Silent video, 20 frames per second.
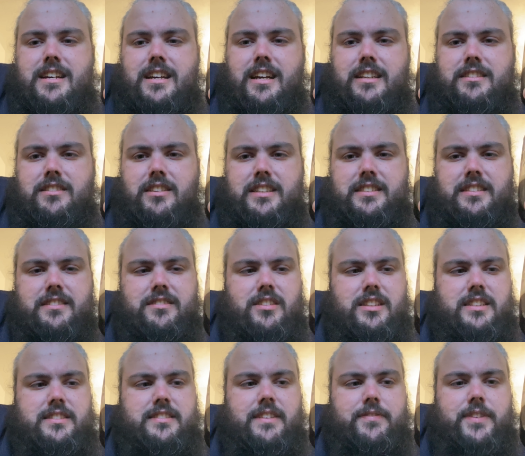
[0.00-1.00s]
So it's a
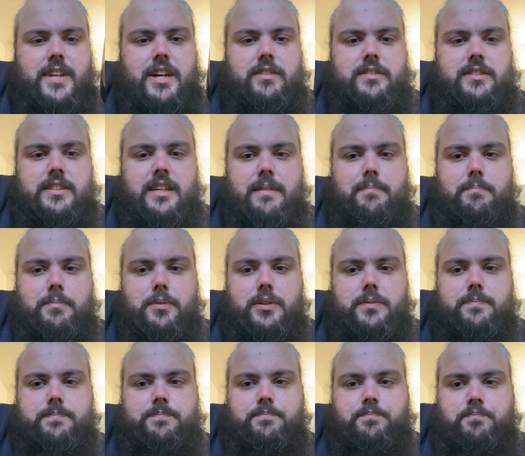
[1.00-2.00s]
solid 7 out of 10,
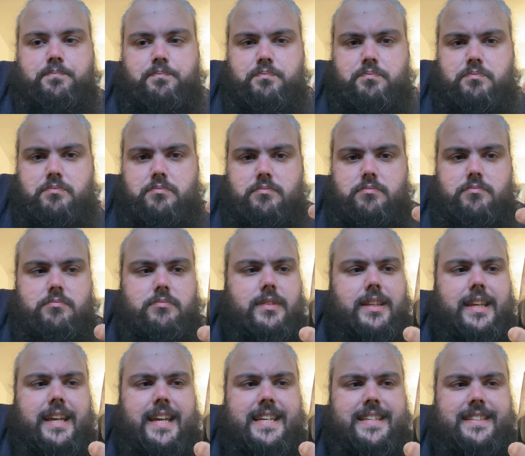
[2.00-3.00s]
but
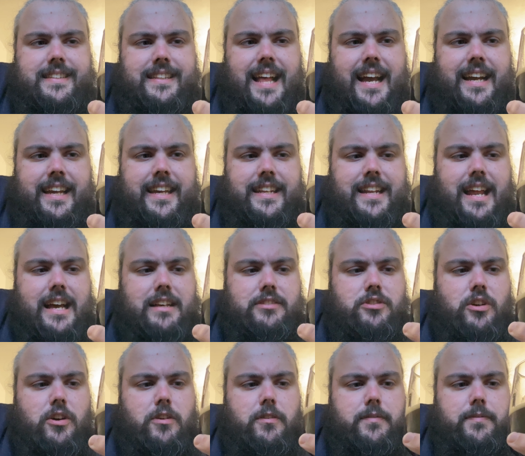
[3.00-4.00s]
it's lacking that
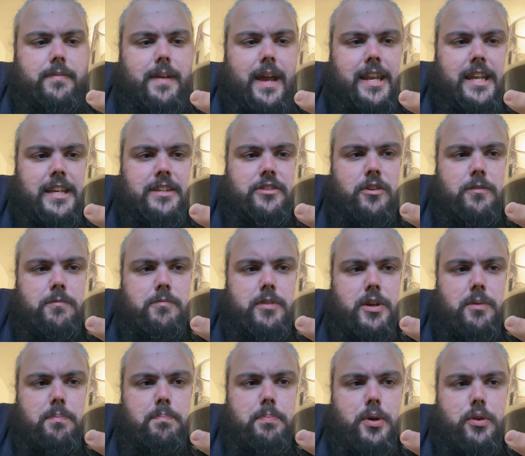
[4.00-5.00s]
sort of, any sort of
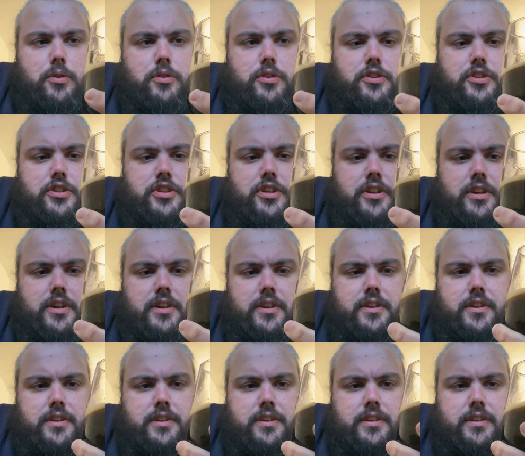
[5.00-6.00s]
real punch,
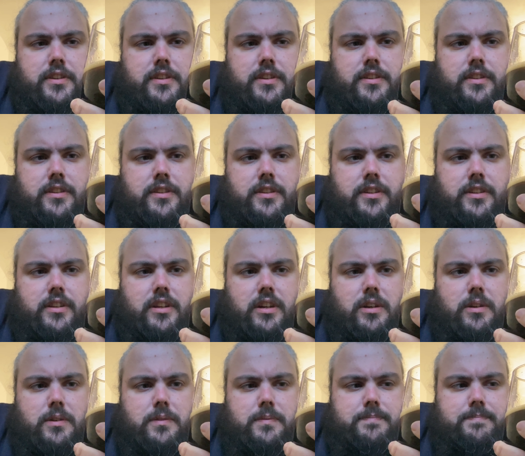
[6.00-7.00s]
you
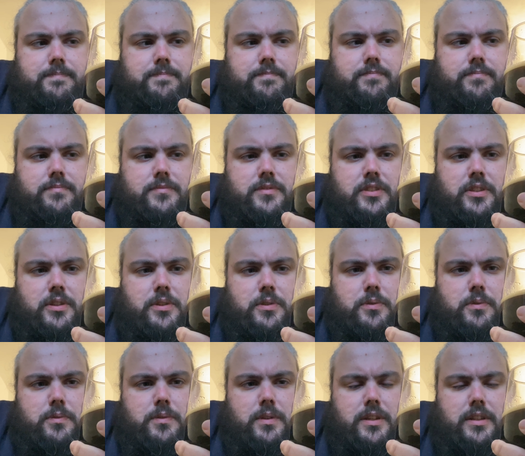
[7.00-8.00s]
know,
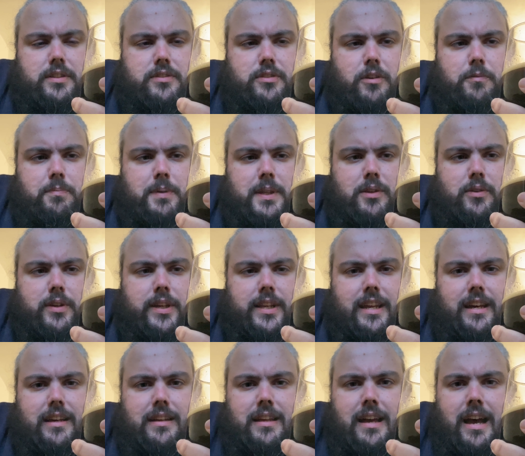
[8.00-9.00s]
to sort of be looking
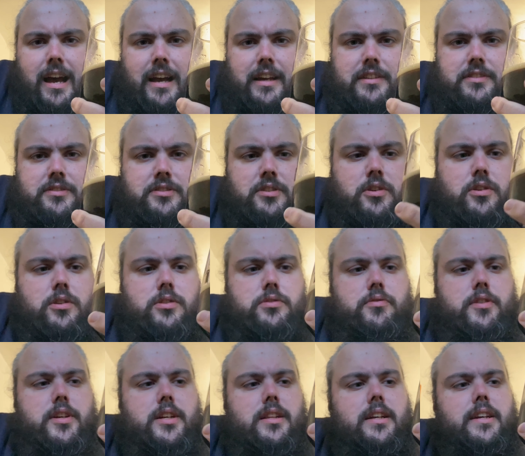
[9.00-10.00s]
at higher scores,
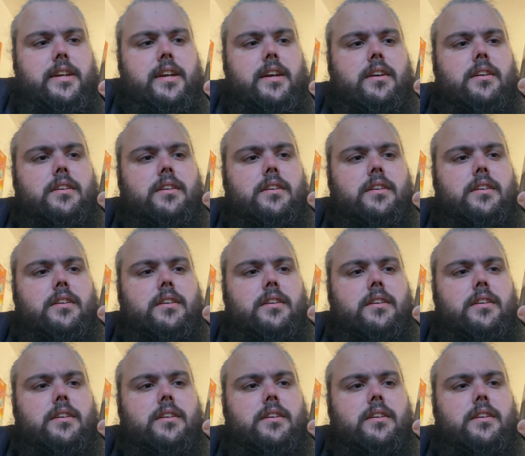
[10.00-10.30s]
really.